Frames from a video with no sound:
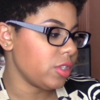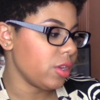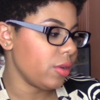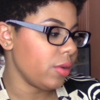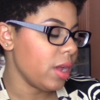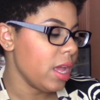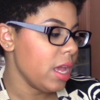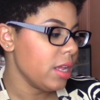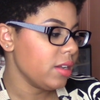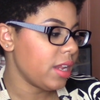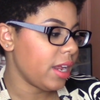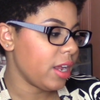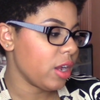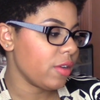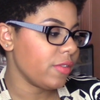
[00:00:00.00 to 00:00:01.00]
to
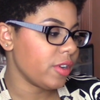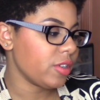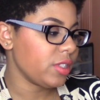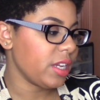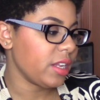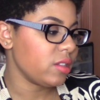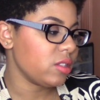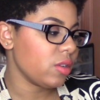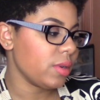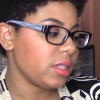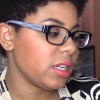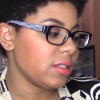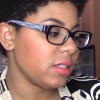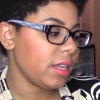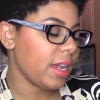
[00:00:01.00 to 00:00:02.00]
take care of your skin so it
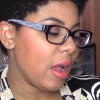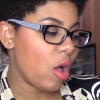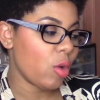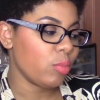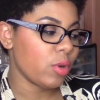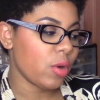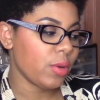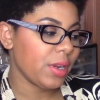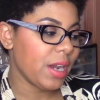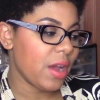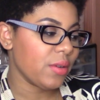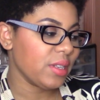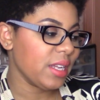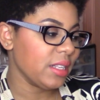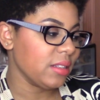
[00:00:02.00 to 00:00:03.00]
doesn't get all broken
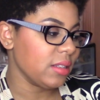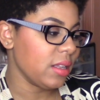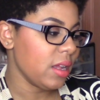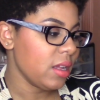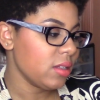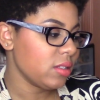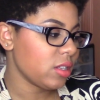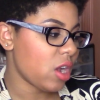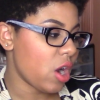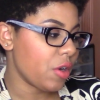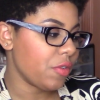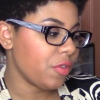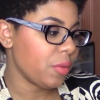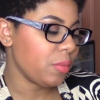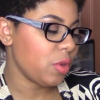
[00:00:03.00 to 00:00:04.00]
out and
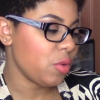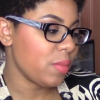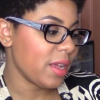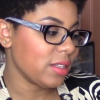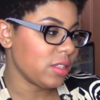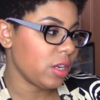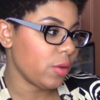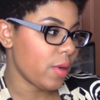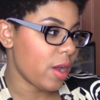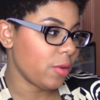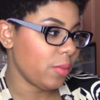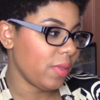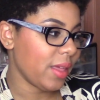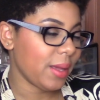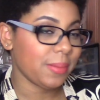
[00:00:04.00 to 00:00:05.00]
scarred from you messing
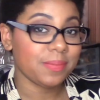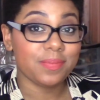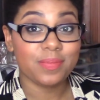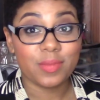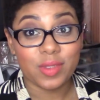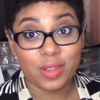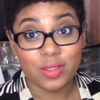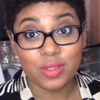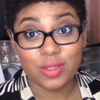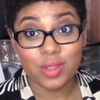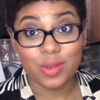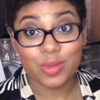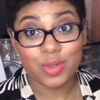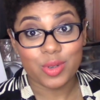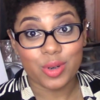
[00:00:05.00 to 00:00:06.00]
around with it.
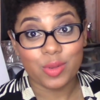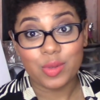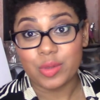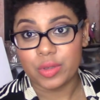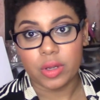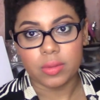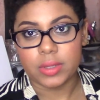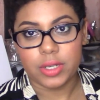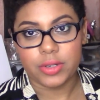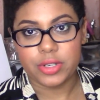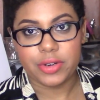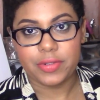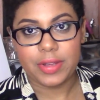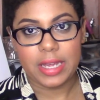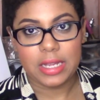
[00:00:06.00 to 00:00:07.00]
So true. Don't touch
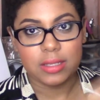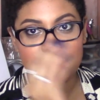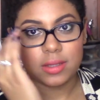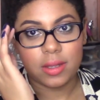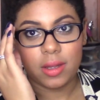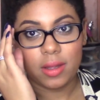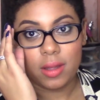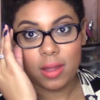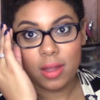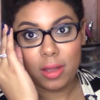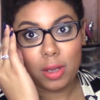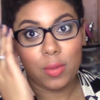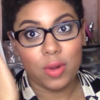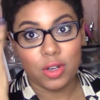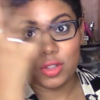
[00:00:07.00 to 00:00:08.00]
your face.
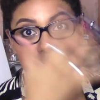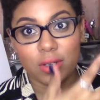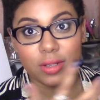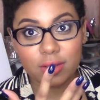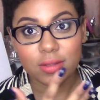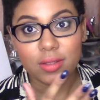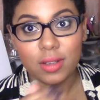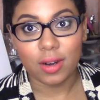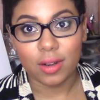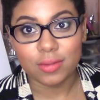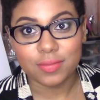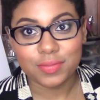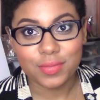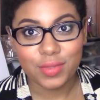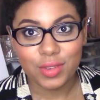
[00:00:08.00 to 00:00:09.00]
You want to look, you know,
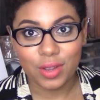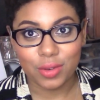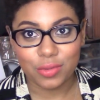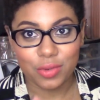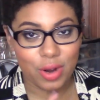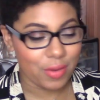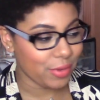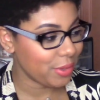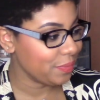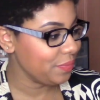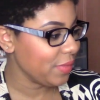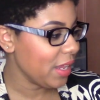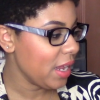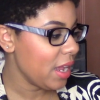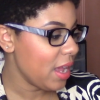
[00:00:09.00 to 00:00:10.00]
young forever.
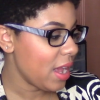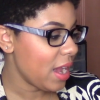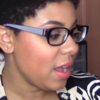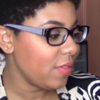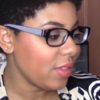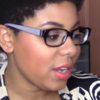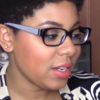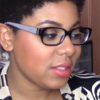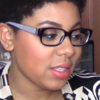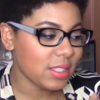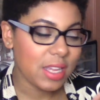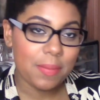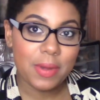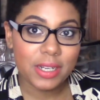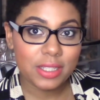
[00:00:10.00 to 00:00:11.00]
And then it says,
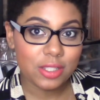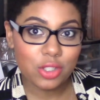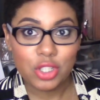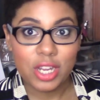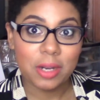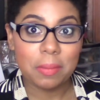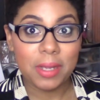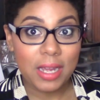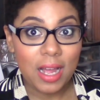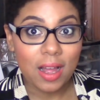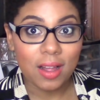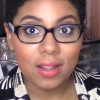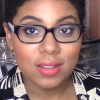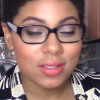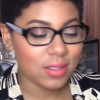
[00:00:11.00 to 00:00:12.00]
I picked the shade
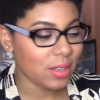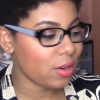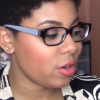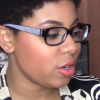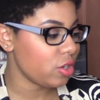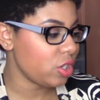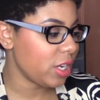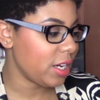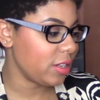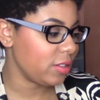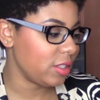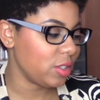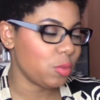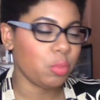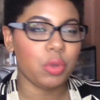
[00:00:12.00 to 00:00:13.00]
because, and her shade is
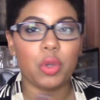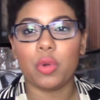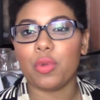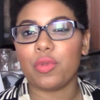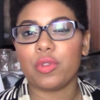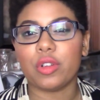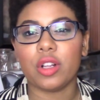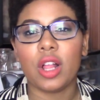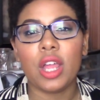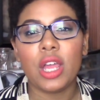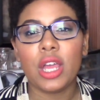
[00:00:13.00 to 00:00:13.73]
this beautiful,